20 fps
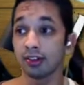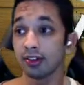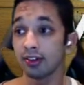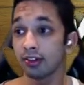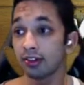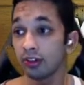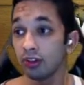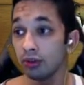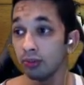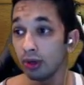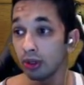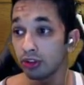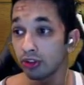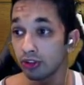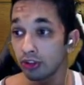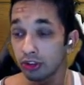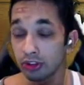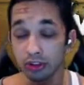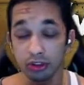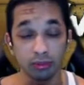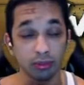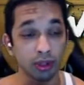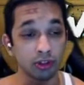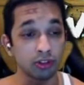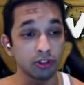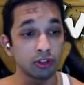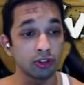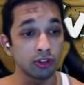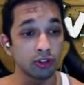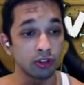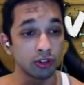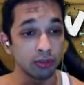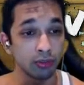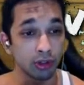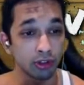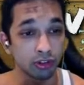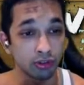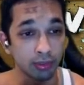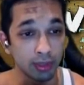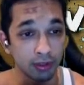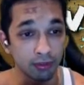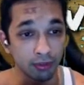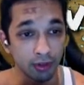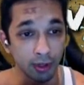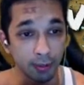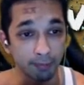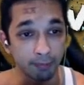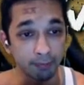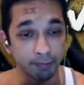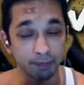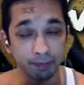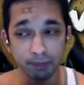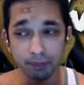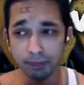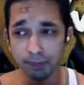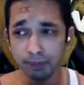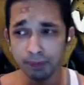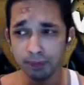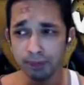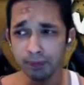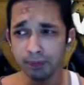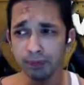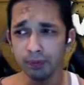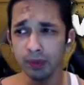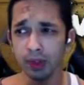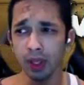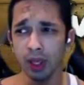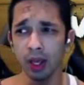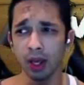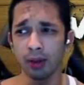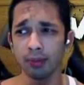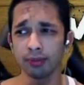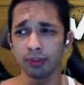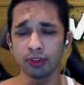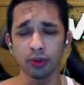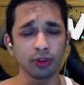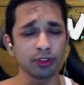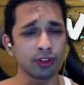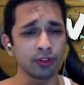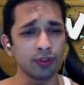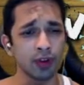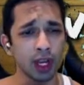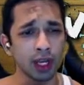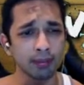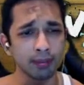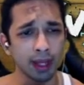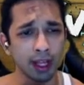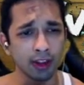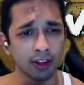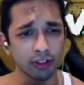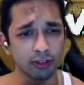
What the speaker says: too much speed for him. So it's a fine balance